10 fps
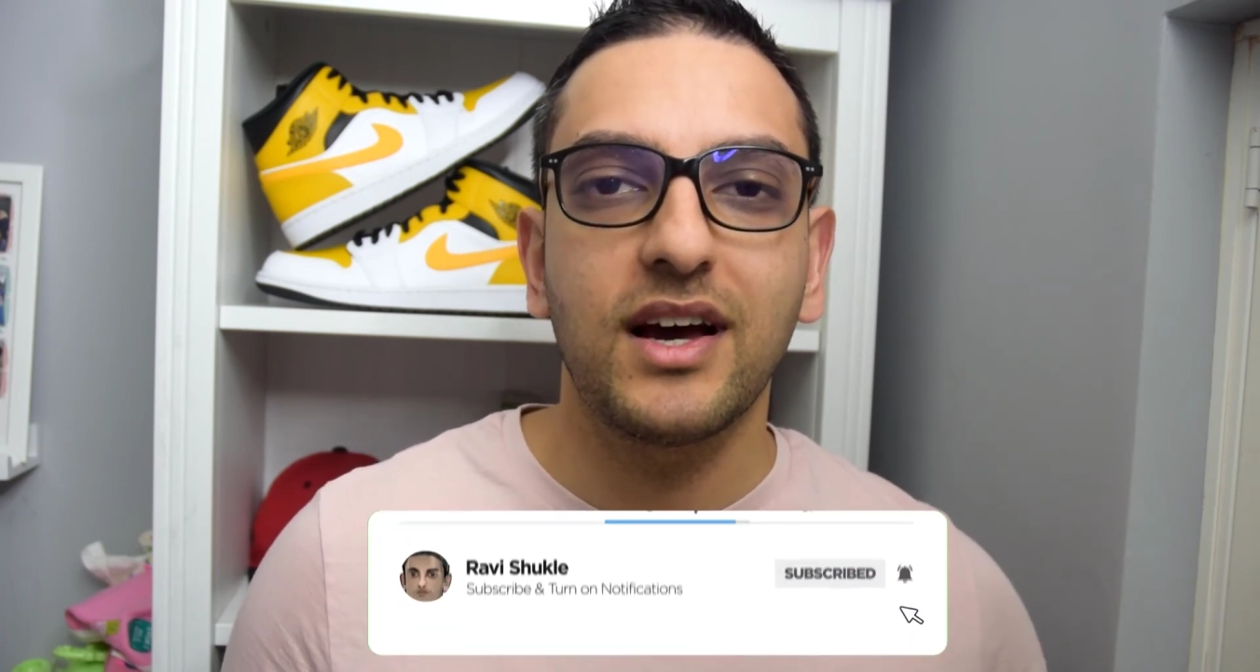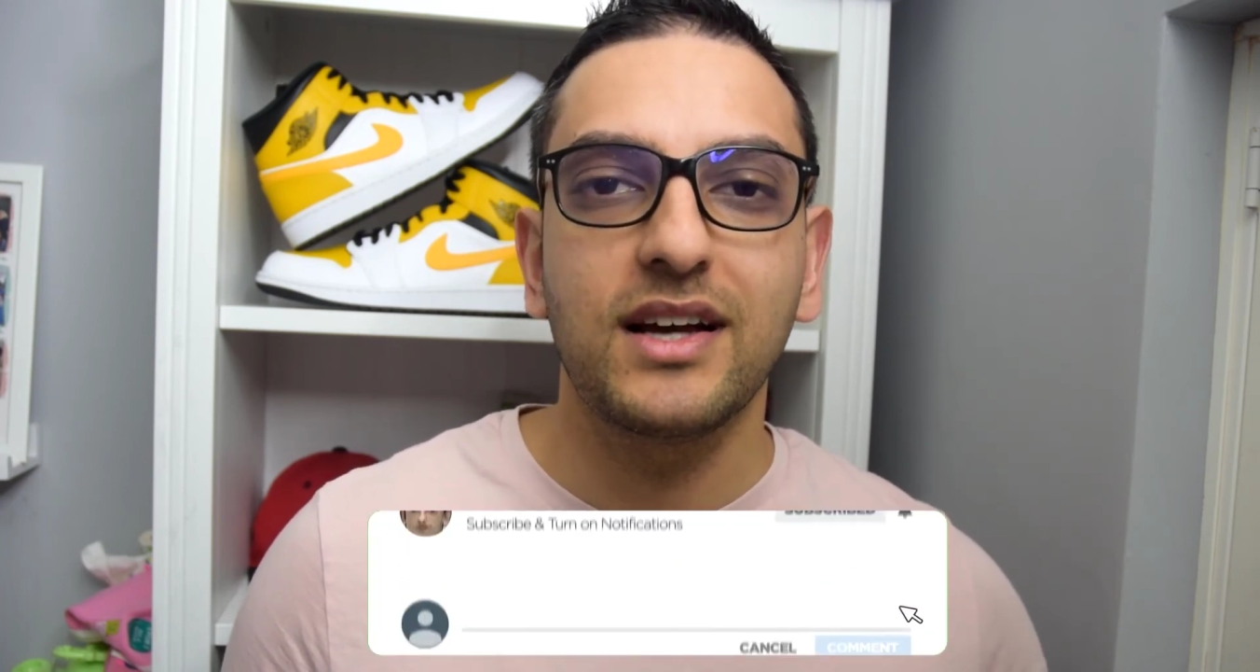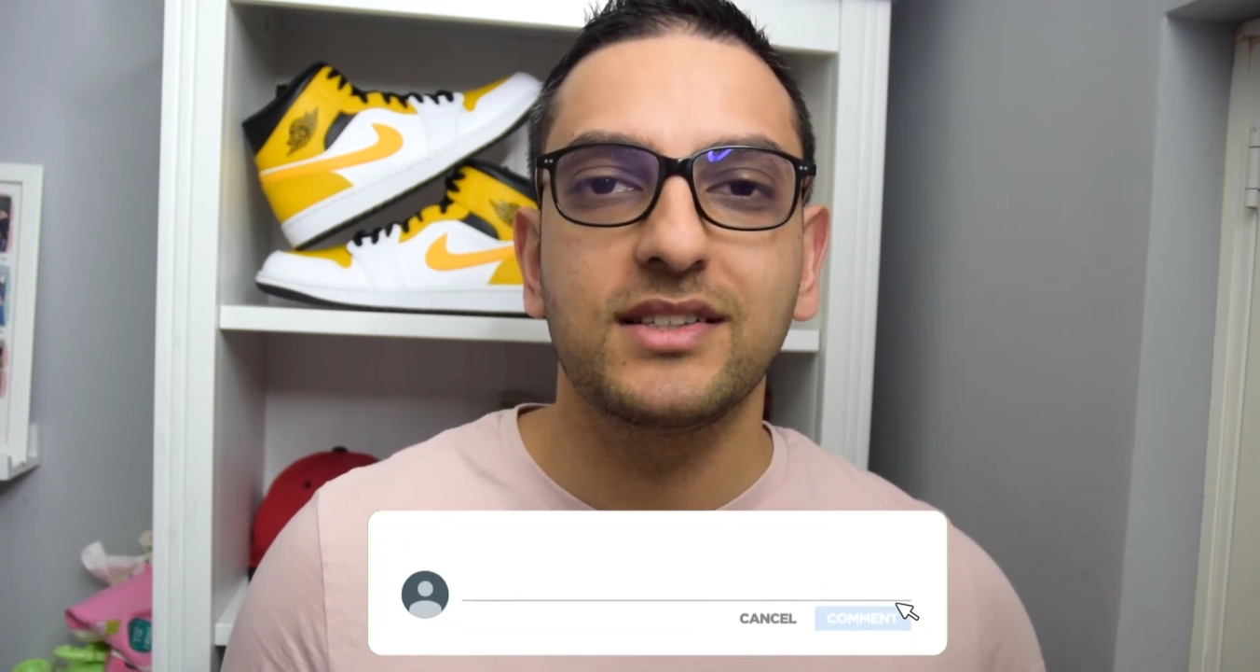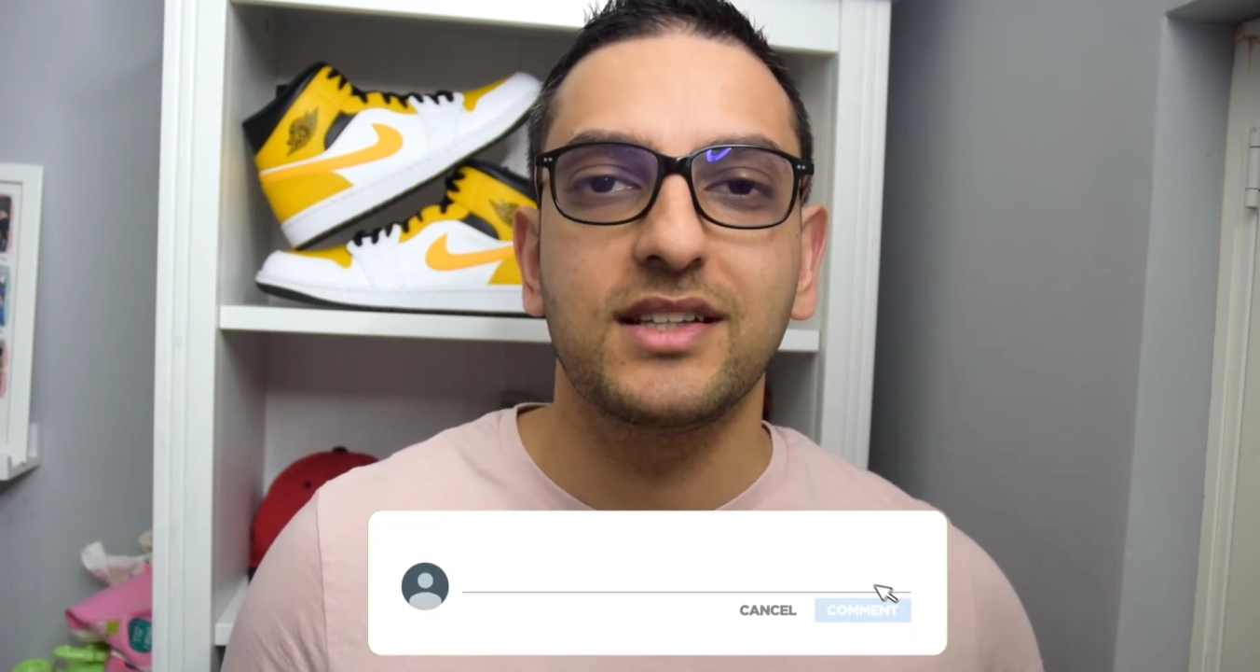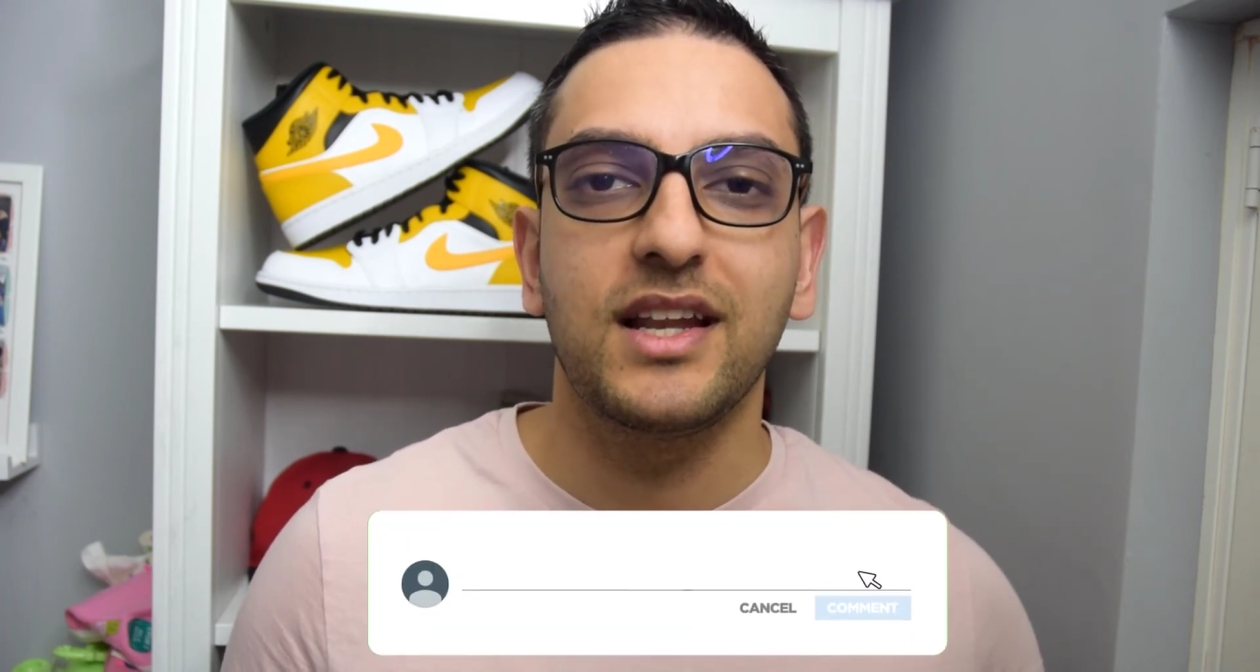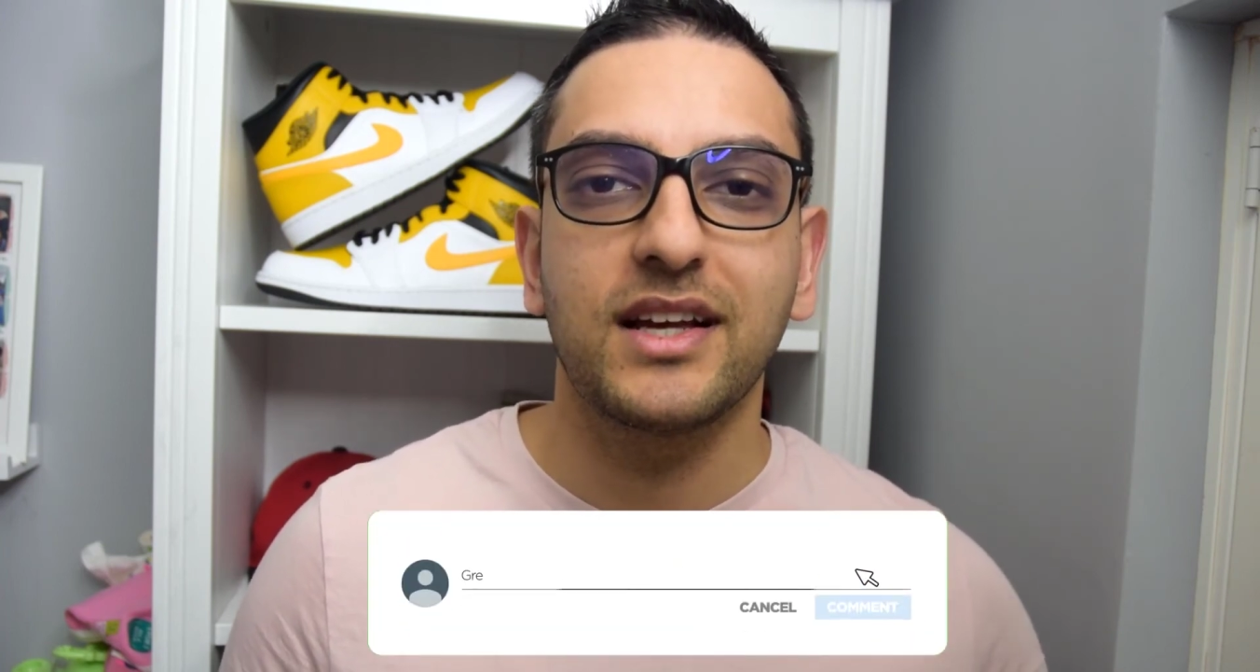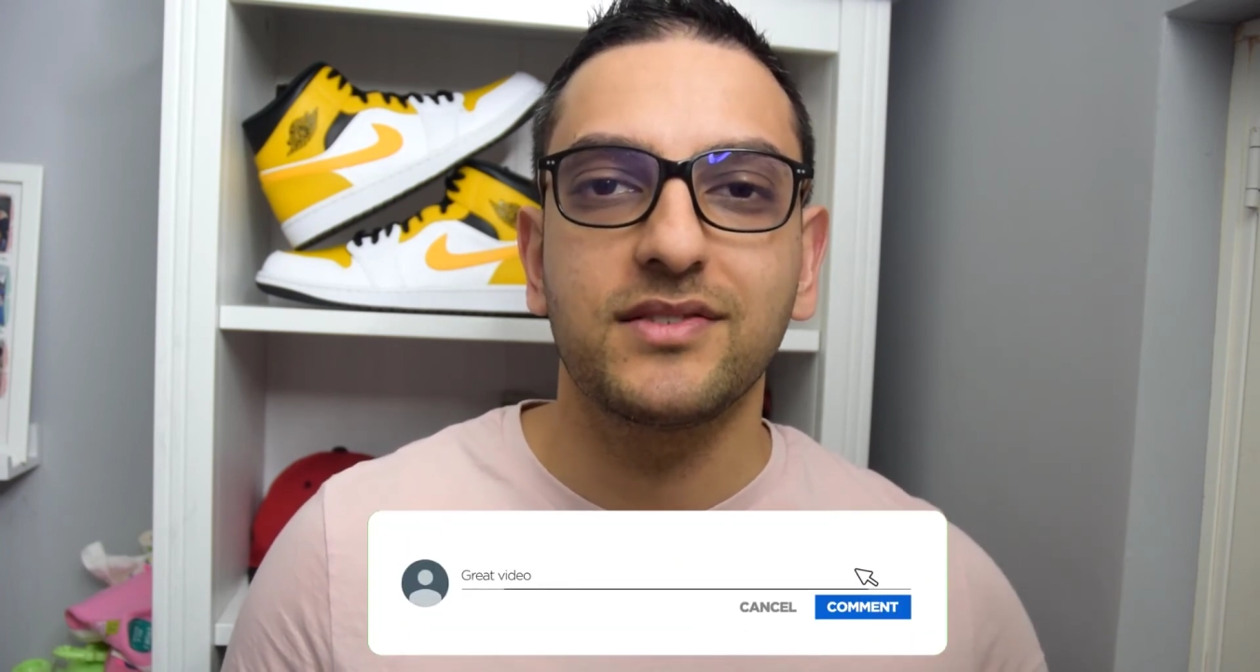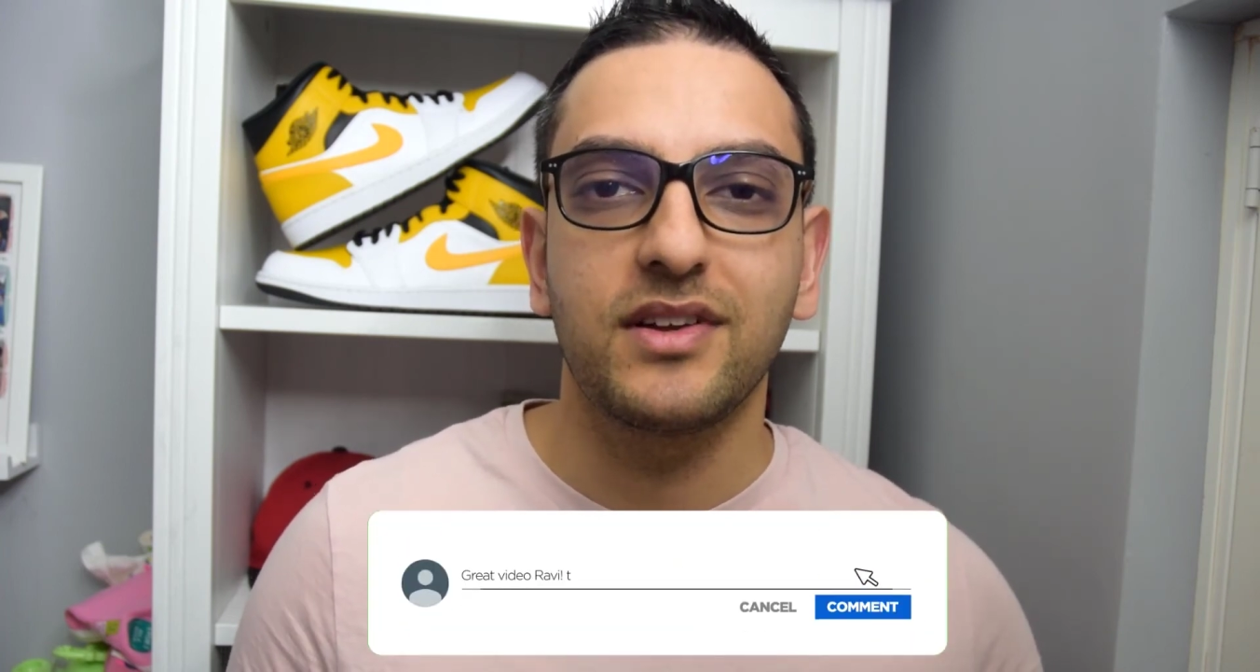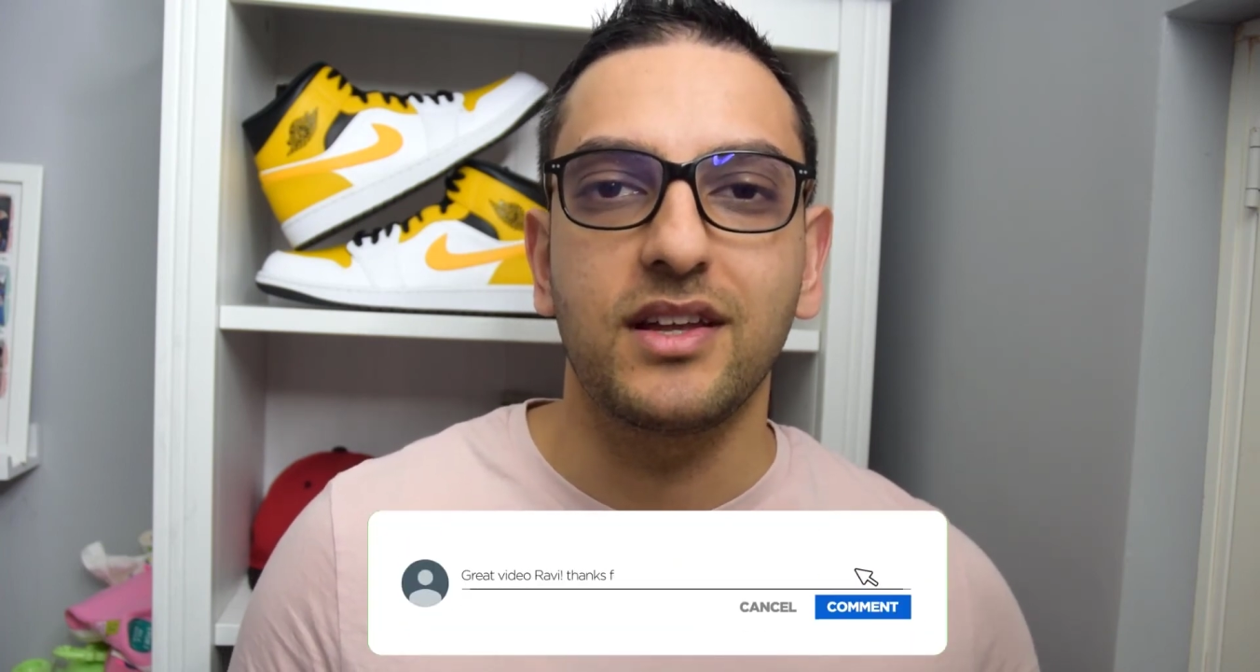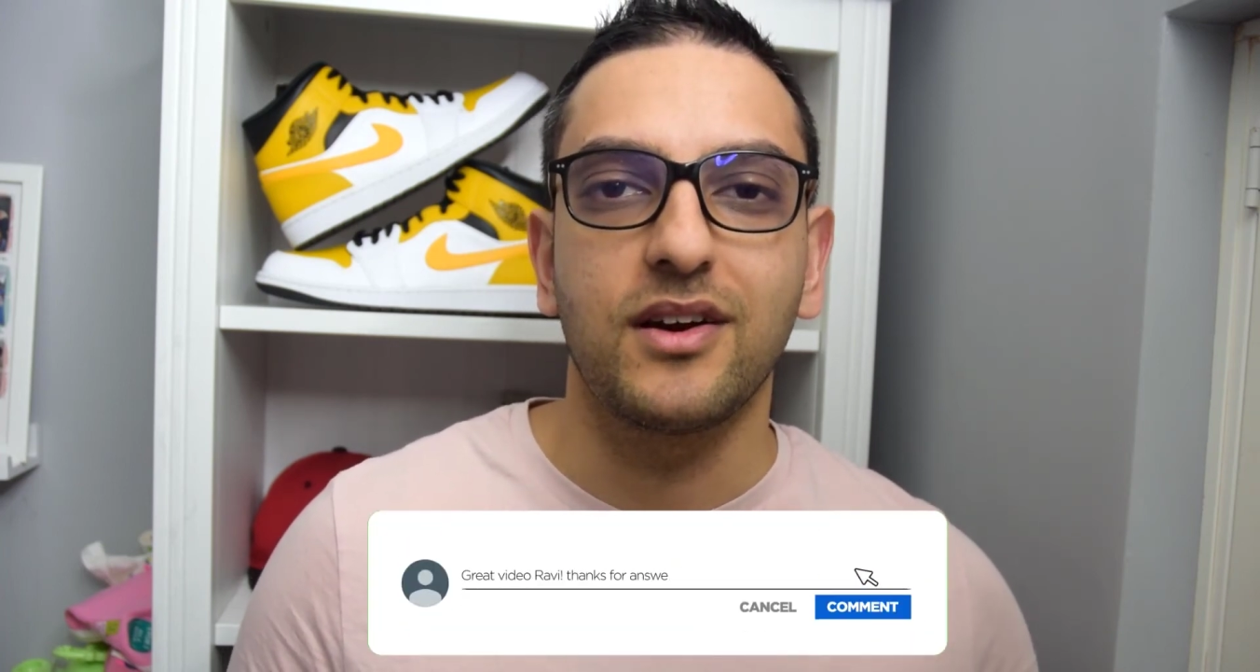guys in the next
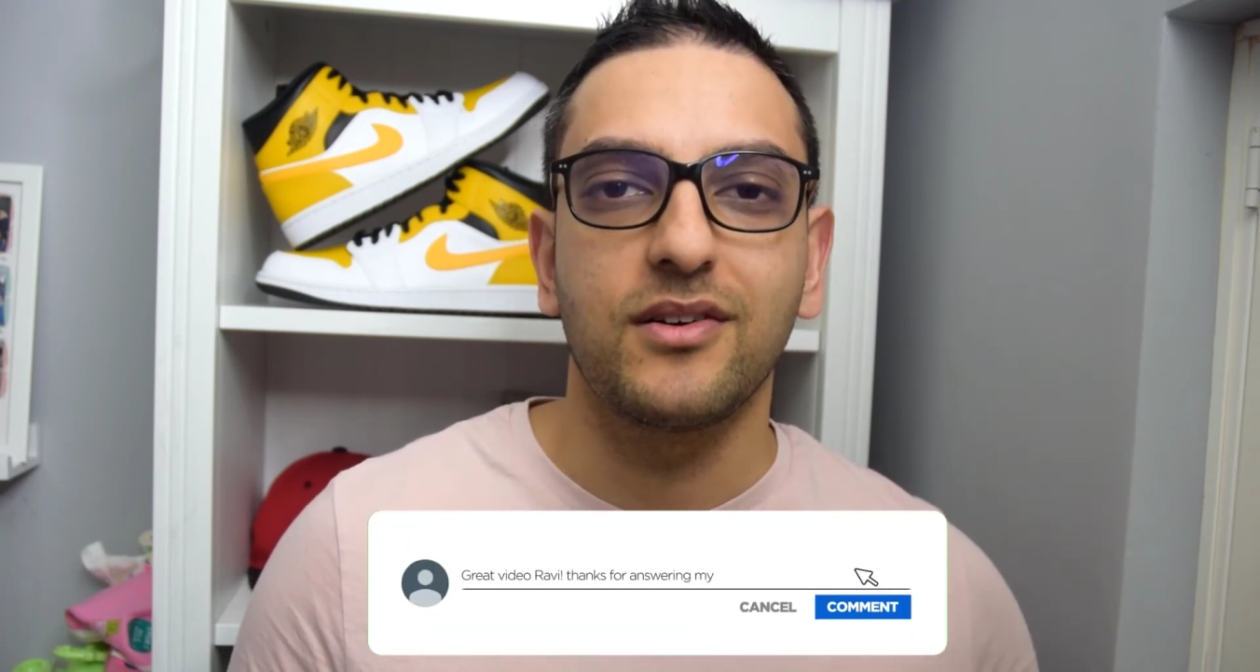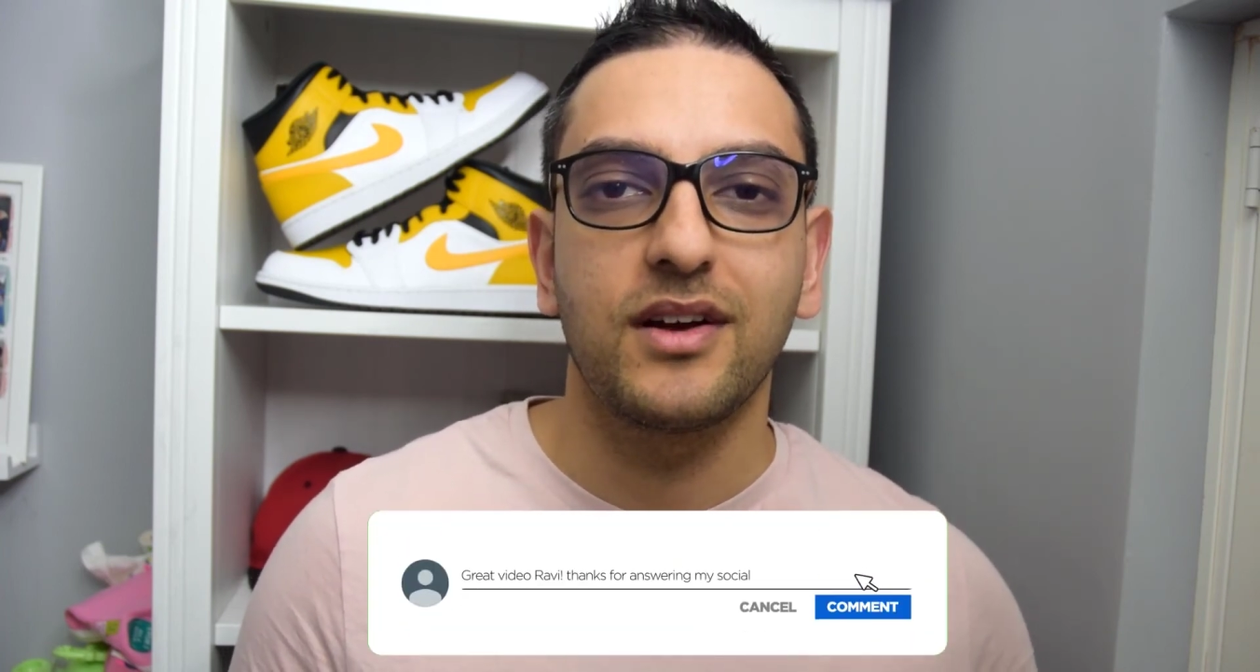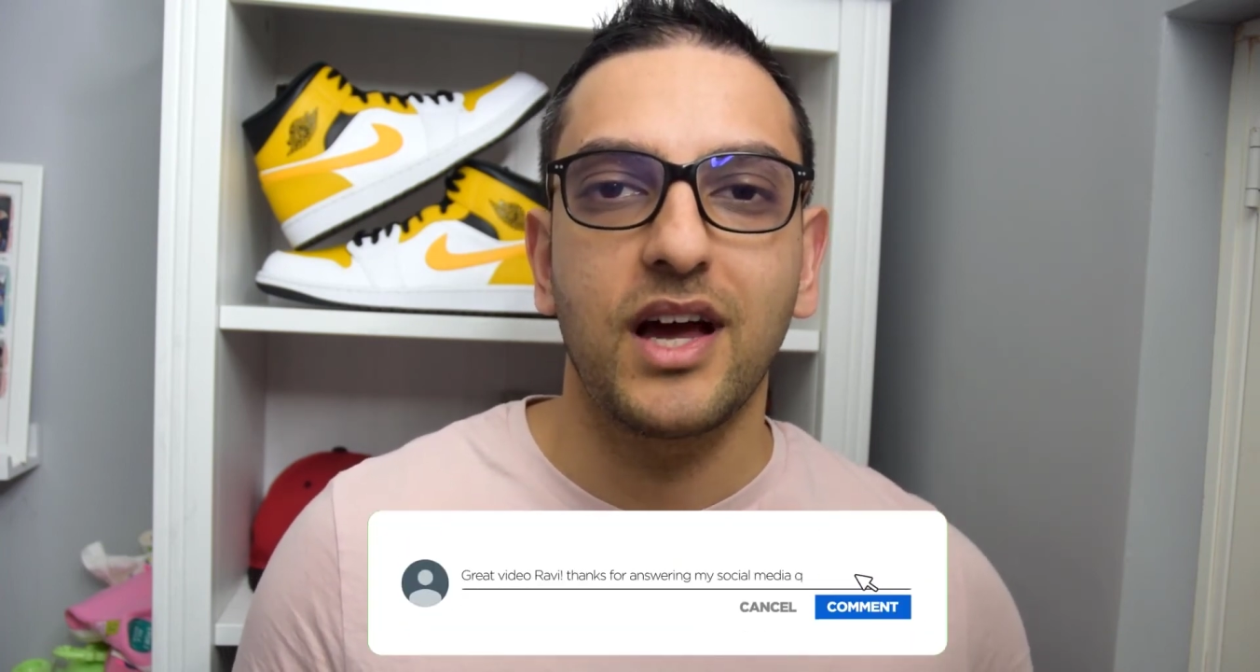video.